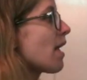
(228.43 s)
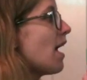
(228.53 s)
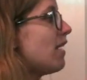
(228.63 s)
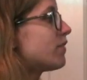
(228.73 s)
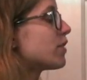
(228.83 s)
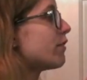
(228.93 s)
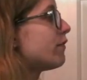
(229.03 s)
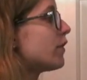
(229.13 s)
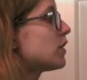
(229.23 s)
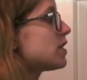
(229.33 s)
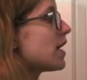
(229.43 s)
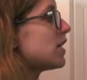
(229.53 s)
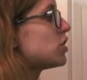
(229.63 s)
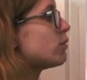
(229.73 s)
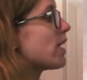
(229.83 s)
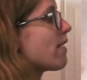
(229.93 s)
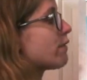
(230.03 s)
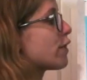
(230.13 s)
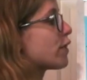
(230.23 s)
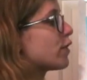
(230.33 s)
After the first night, she would have
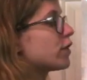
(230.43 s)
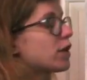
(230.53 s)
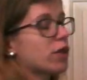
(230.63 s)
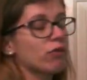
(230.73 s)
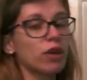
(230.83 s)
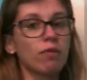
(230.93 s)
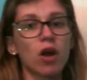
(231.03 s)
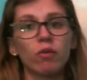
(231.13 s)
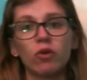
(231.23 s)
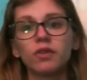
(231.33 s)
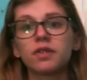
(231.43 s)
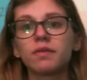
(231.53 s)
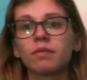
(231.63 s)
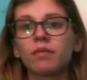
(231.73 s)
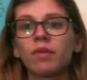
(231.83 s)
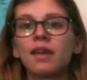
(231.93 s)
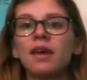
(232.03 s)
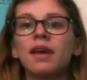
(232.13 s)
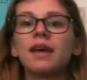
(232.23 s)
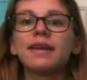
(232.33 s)
33 marbles.
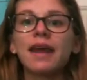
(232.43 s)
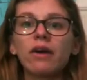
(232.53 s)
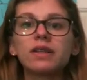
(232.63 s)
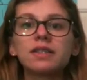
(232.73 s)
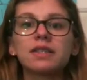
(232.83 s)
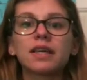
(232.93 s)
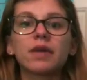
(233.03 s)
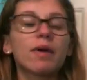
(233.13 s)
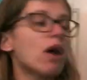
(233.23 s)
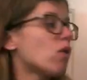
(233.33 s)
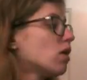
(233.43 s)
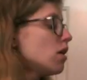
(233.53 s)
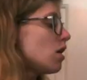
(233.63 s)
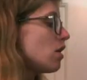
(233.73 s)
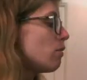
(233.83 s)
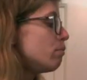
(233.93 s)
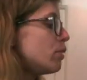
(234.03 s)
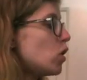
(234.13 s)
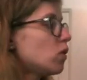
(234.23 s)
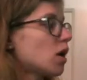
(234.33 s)
Now let's think about
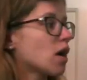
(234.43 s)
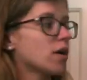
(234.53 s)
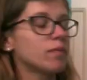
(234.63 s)
Bolar.